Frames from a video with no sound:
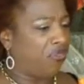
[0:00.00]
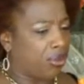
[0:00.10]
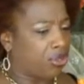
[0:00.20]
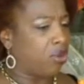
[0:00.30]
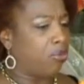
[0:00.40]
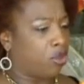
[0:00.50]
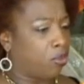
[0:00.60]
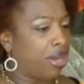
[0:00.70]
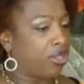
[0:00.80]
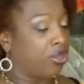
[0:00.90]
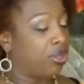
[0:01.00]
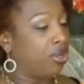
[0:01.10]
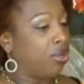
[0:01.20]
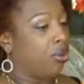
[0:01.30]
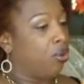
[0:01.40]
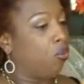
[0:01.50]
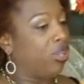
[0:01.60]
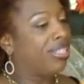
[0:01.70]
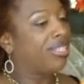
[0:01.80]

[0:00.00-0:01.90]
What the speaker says: felt so much pressure, we